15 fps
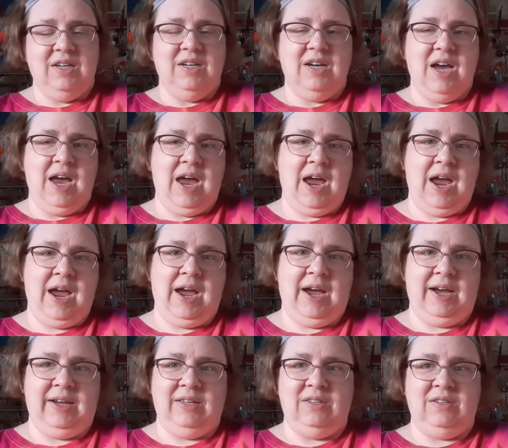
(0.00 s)

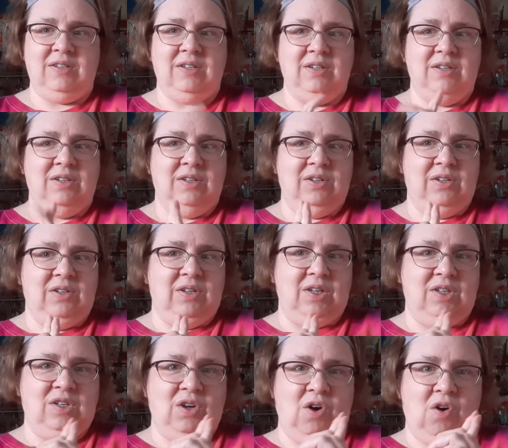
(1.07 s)
And
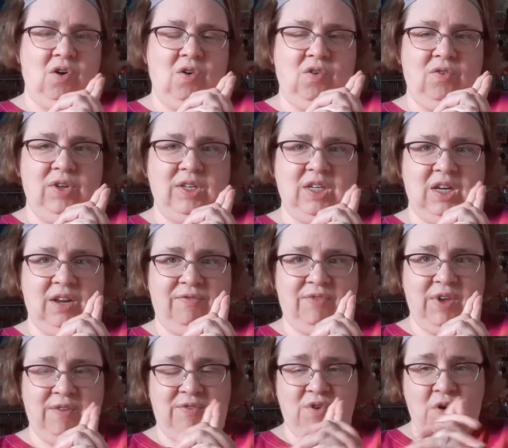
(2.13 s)
so it said
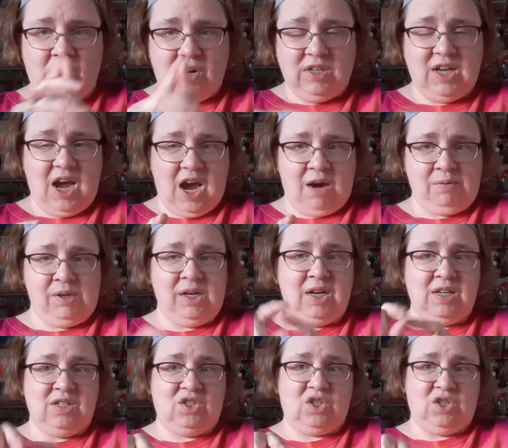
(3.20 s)
if your tablet
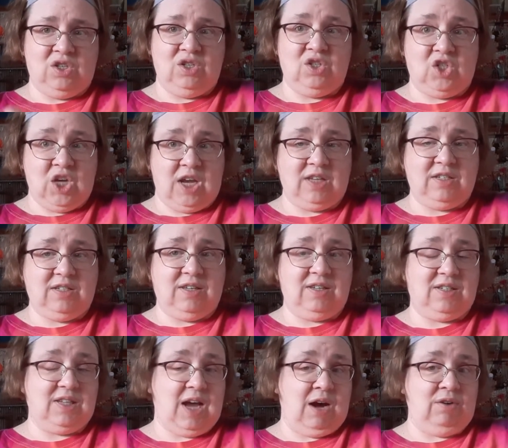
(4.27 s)
is just
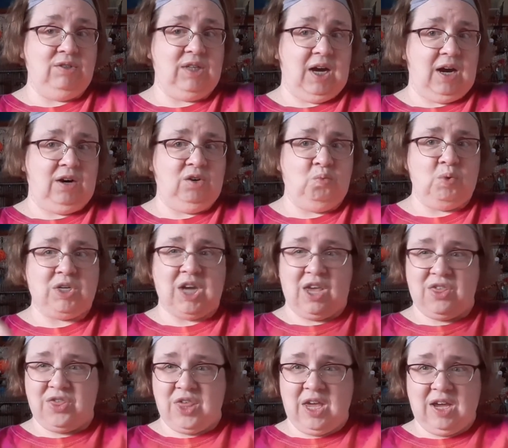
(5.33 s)
sound out, which I
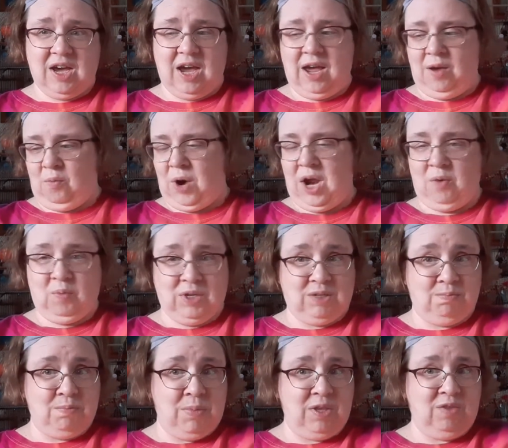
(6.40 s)
think I read
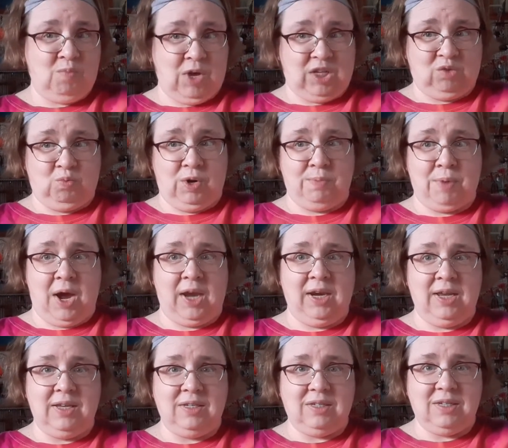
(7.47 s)
that's what mine
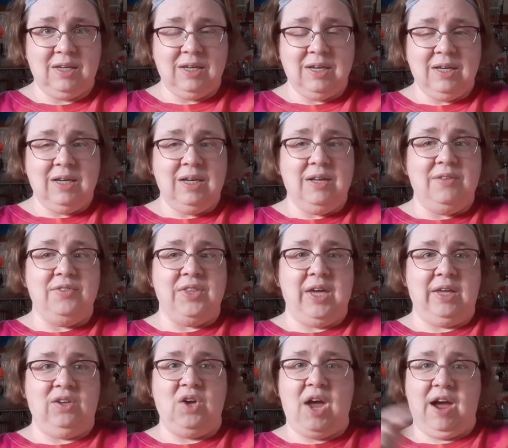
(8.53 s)
is,
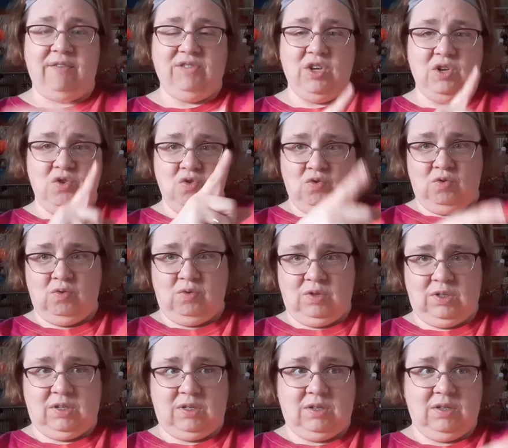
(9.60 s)
then you have to
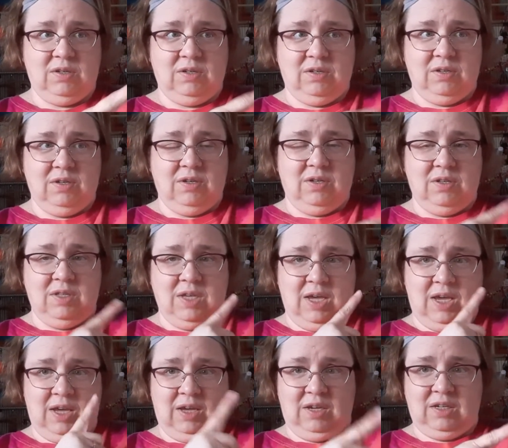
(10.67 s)
use
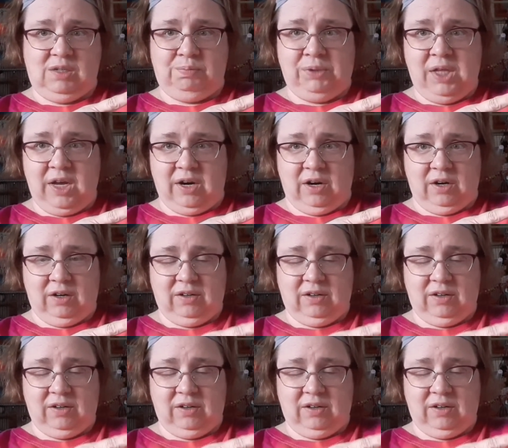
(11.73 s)
the splitter.